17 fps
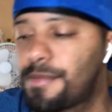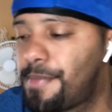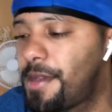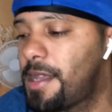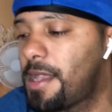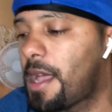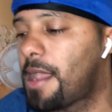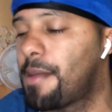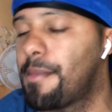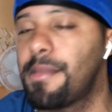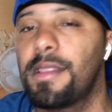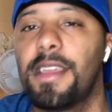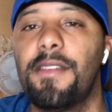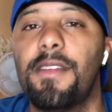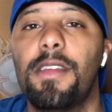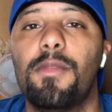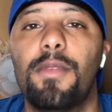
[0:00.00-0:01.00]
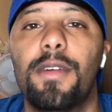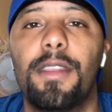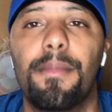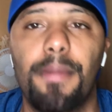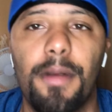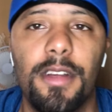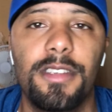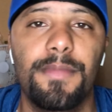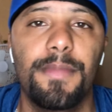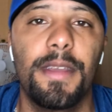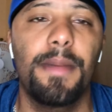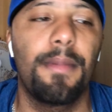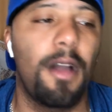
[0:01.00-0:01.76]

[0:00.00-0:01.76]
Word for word: bid, I didn't believe he'd win the purse bid.